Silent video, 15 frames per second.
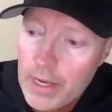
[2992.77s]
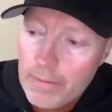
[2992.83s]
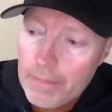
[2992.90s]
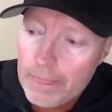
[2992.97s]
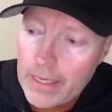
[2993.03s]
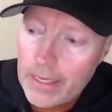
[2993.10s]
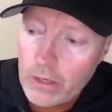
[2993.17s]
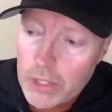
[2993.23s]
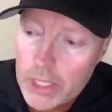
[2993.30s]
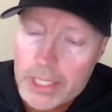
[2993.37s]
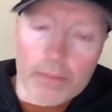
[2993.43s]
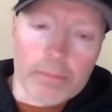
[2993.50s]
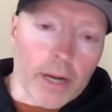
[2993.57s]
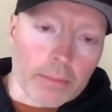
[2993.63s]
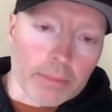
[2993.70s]
you know,
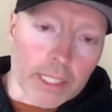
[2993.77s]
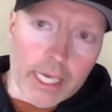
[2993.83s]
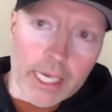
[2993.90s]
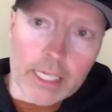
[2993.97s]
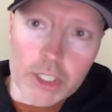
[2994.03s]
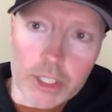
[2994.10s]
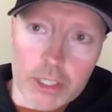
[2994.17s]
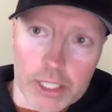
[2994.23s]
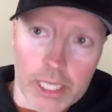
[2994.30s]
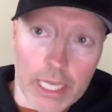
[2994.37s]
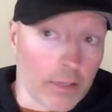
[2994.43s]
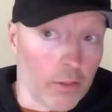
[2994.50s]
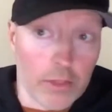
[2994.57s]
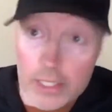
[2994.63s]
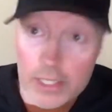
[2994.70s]
some publication is like,
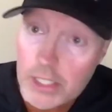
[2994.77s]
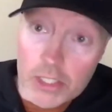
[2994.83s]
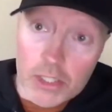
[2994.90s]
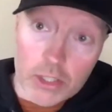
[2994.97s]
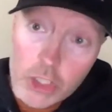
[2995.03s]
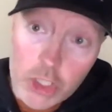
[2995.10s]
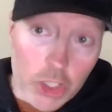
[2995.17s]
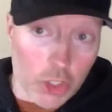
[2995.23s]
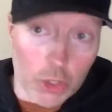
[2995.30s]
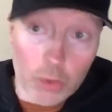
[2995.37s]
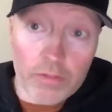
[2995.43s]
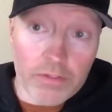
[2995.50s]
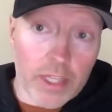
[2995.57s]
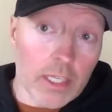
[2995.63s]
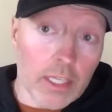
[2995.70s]
this is the shoe
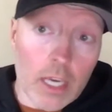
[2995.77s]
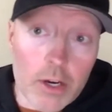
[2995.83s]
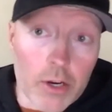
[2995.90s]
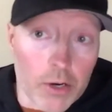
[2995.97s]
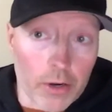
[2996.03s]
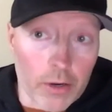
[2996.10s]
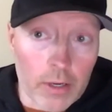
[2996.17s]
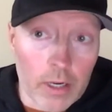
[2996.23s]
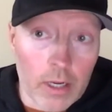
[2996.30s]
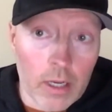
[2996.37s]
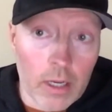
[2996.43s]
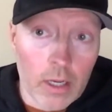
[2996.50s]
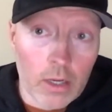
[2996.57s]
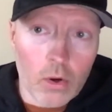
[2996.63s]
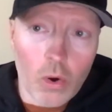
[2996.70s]
of the year
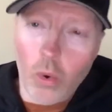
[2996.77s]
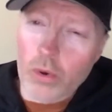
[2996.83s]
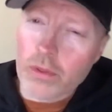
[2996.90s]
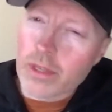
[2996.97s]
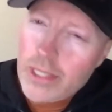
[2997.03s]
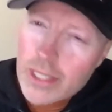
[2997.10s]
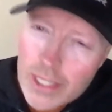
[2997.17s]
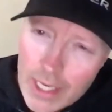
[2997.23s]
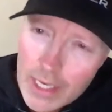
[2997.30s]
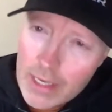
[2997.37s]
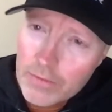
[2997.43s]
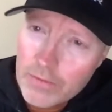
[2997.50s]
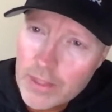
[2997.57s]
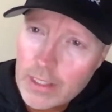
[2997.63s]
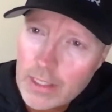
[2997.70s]
or the ski
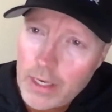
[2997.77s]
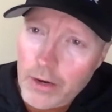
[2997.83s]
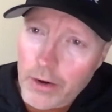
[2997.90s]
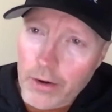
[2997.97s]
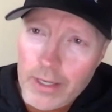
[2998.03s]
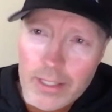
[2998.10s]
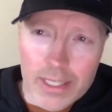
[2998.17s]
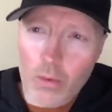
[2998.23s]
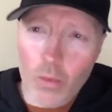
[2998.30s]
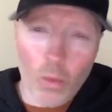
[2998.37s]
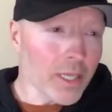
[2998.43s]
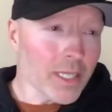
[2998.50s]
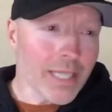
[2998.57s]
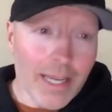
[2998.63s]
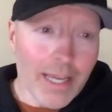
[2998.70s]
of the year. It's like, what
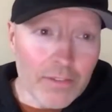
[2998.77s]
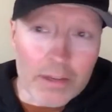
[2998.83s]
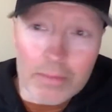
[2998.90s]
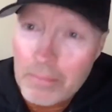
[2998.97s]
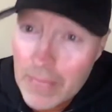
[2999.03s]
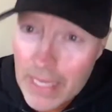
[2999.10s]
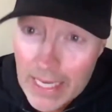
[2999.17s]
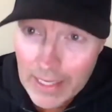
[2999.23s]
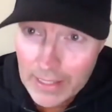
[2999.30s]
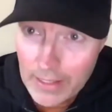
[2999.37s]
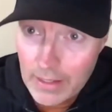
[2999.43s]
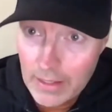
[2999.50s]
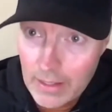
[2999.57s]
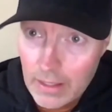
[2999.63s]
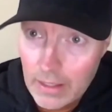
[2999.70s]
does that even mean?
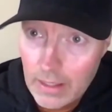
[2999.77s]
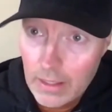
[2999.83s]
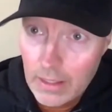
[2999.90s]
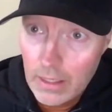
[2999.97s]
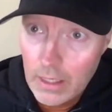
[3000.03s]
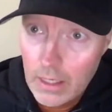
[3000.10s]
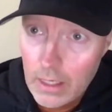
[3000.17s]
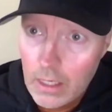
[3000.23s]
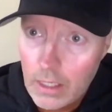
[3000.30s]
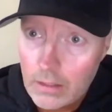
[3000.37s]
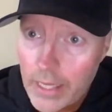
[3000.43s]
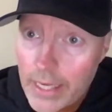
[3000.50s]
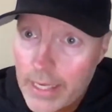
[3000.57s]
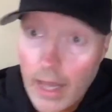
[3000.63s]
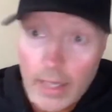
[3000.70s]

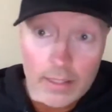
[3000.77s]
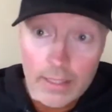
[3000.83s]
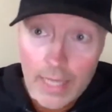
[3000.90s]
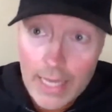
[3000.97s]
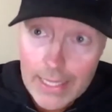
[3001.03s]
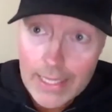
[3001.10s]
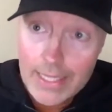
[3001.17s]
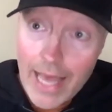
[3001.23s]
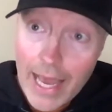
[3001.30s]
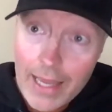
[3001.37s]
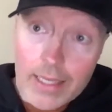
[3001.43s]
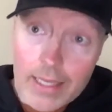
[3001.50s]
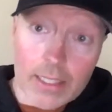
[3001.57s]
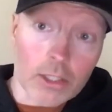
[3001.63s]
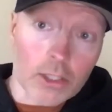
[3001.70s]
Like, unless that
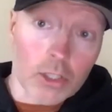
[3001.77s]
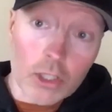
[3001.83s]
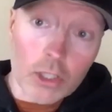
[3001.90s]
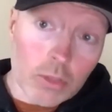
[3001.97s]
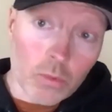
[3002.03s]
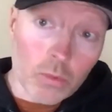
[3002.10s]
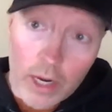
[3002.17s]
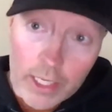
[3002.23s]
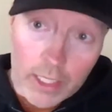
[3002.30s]
is a good running